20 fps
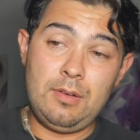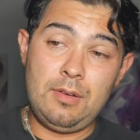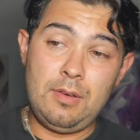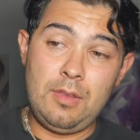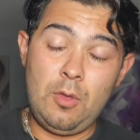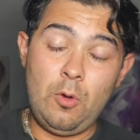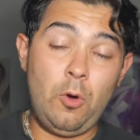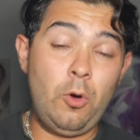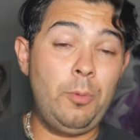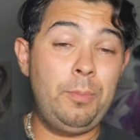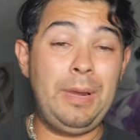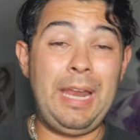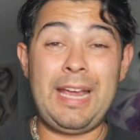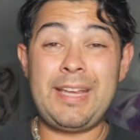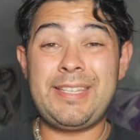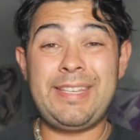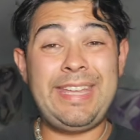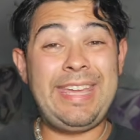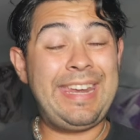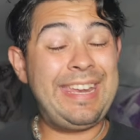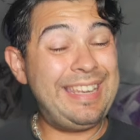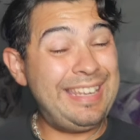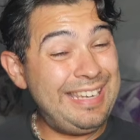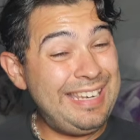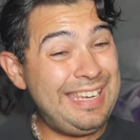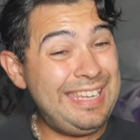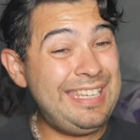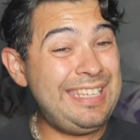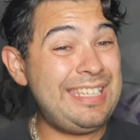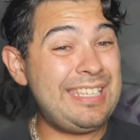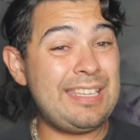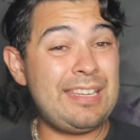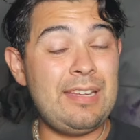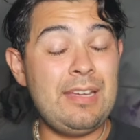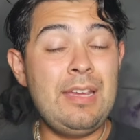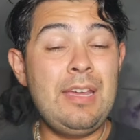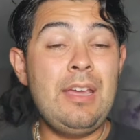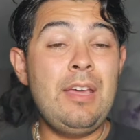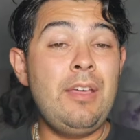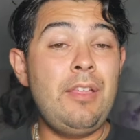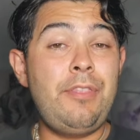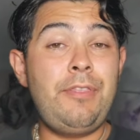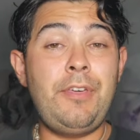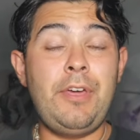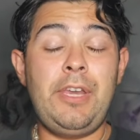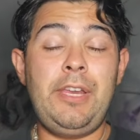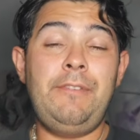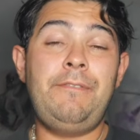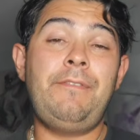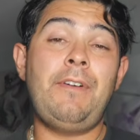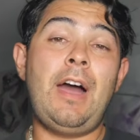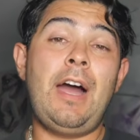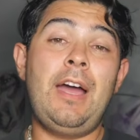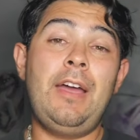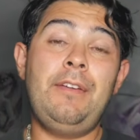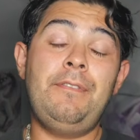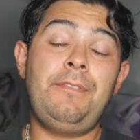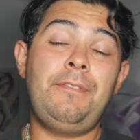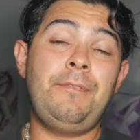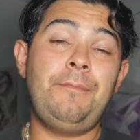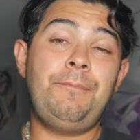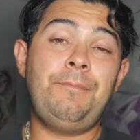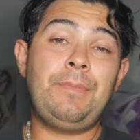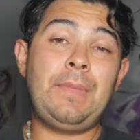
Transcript: the All Blacks to get at least 35.